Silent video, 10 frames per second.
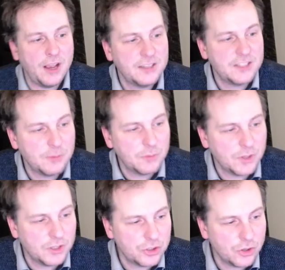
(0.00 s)
I shipped
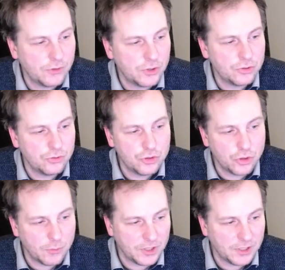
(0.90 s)
a server to
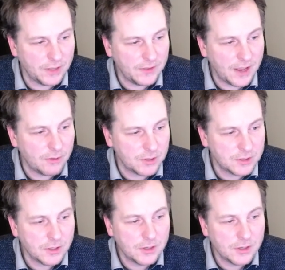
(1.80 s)
Germany, and that was